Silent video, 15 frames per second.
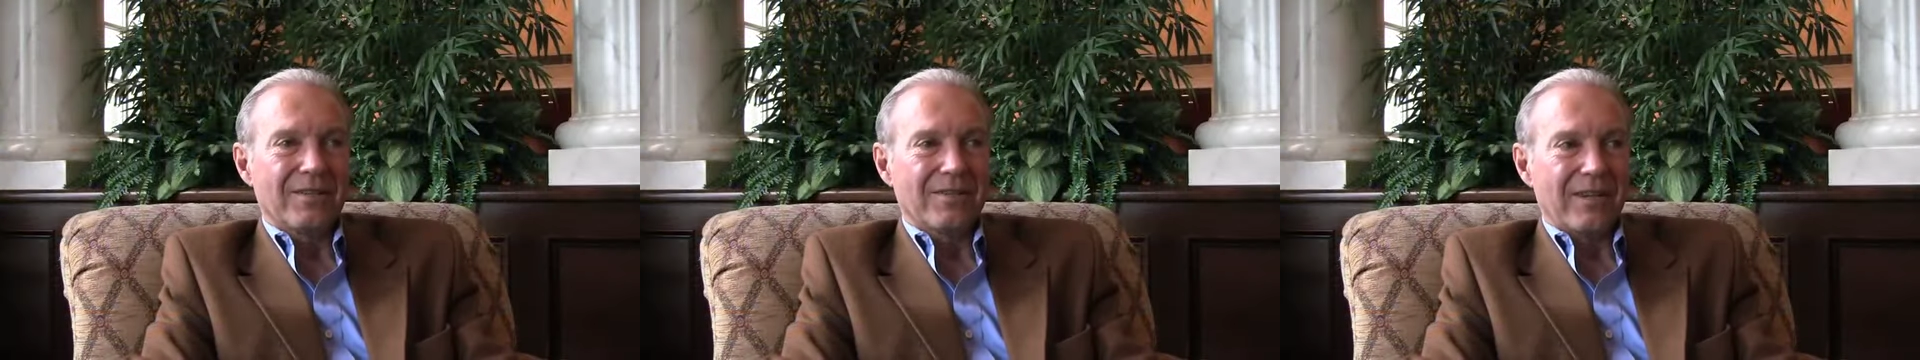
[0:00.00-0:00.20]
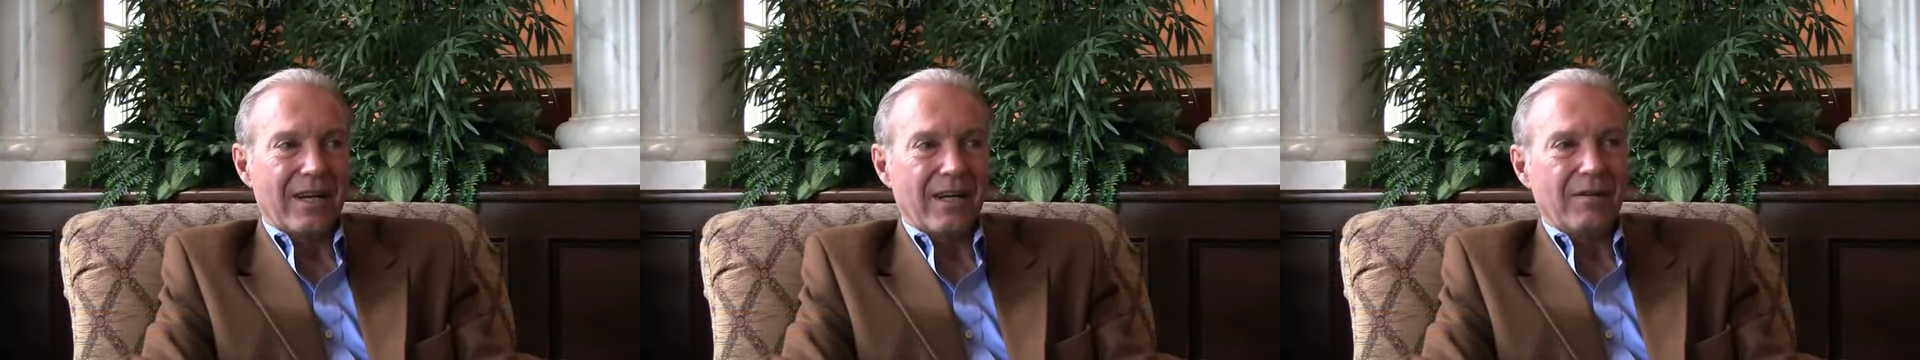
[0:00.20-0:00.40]

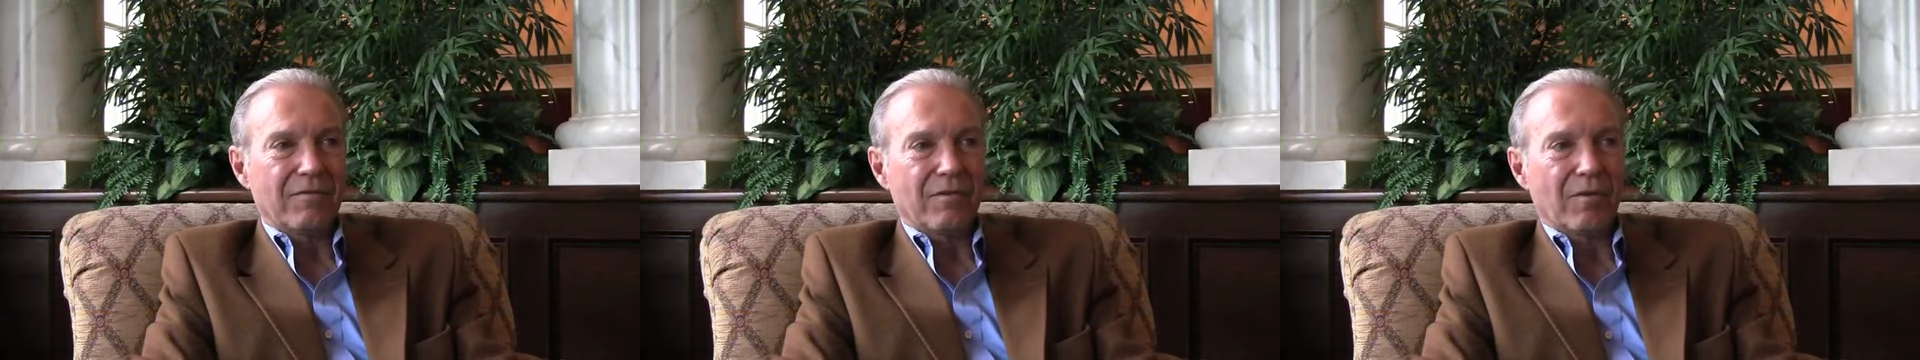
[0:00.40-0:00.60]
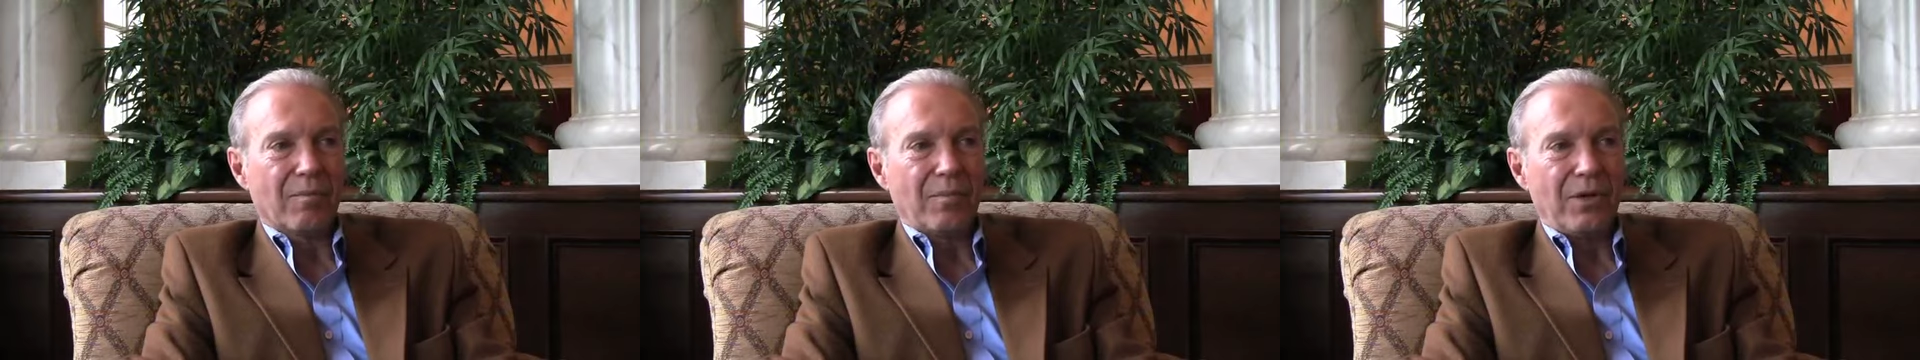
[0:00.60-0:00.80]

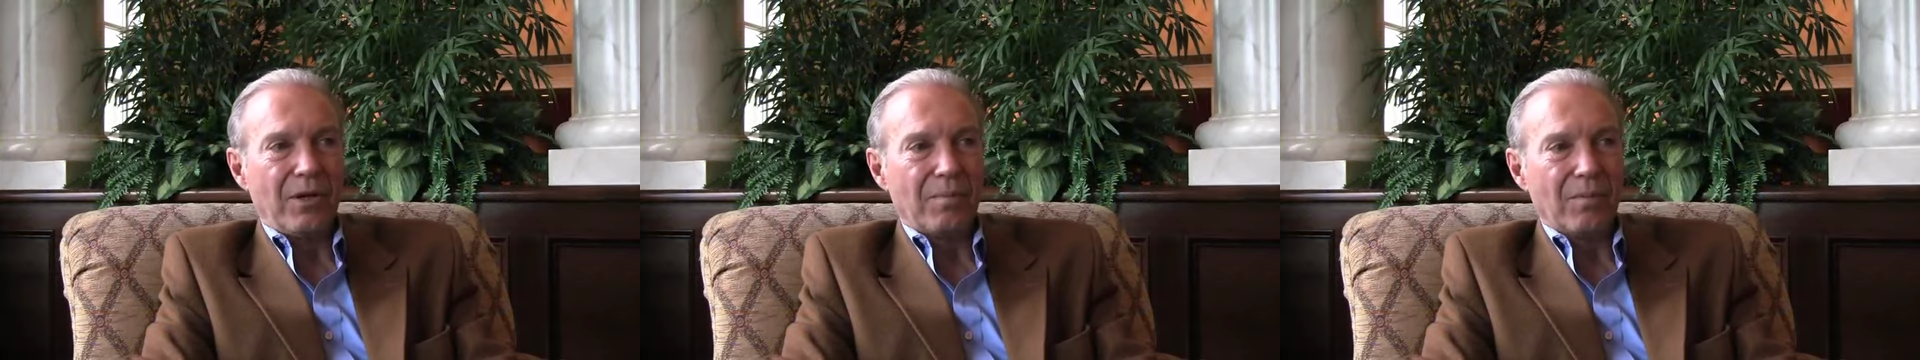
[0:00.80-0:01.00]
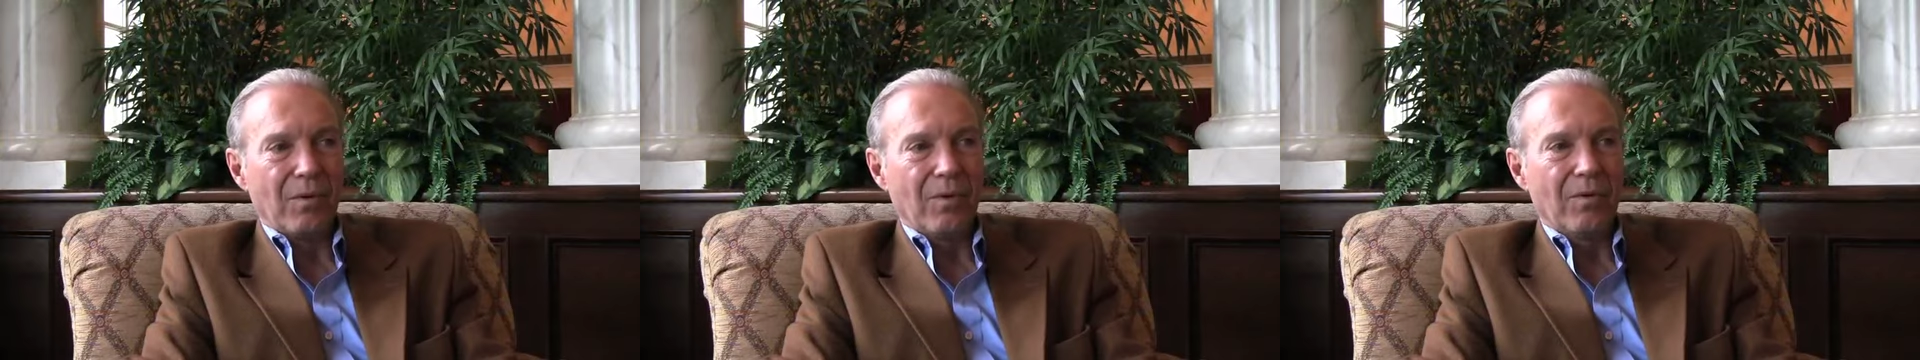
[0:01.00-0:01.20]
designed for
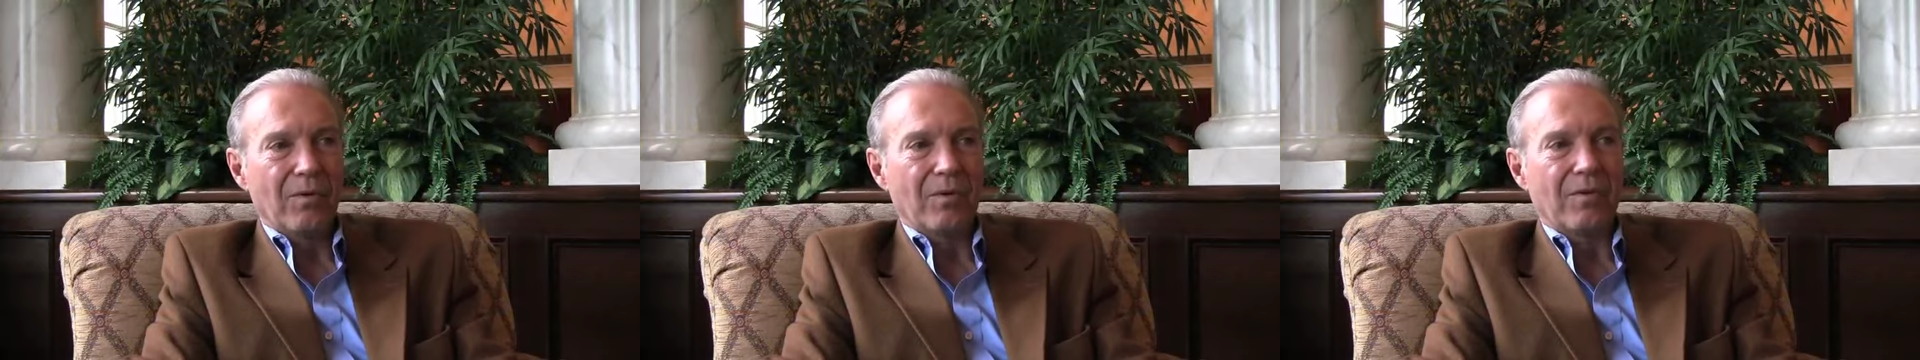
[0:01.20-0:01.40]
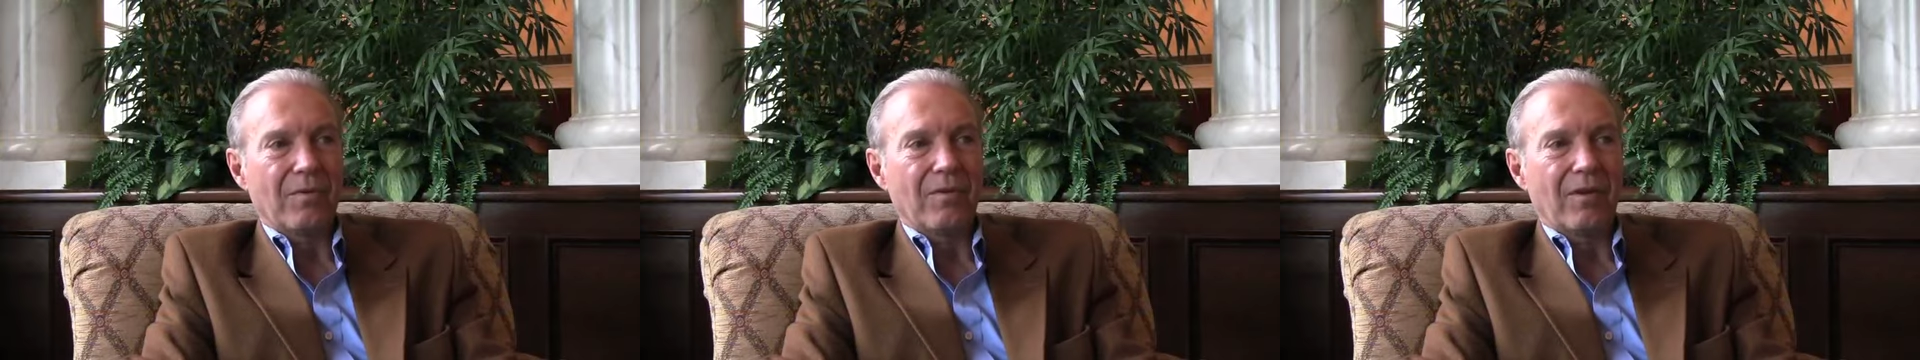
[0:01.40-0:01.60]
people